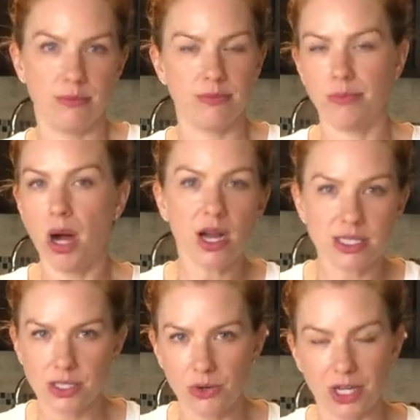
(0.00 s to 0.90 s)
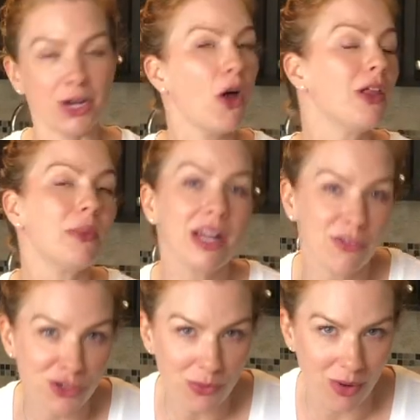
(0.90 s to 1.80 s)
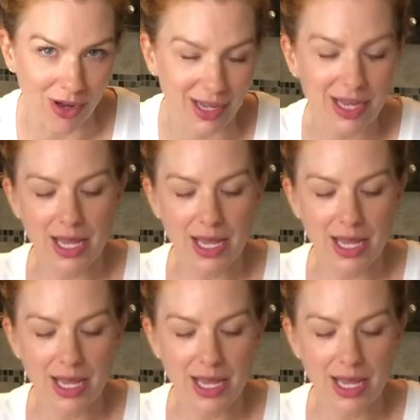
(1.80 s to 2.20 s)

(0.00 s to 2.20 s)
mock soda, call it whatever you want.